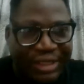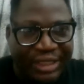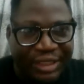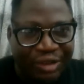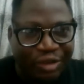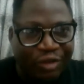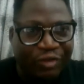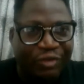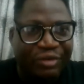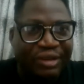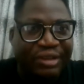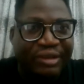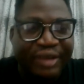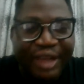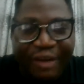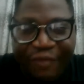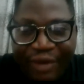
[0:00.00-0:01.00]
the whole
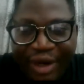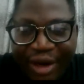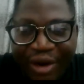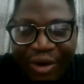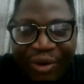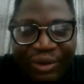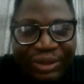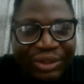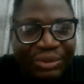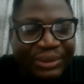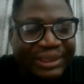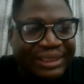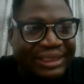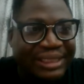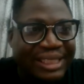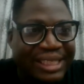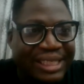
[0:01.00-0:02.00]
53 African
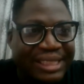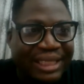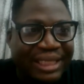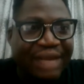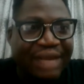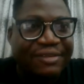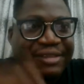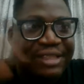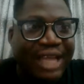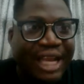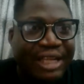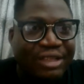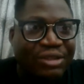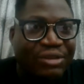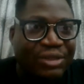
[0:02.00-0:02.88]
countries that have signed to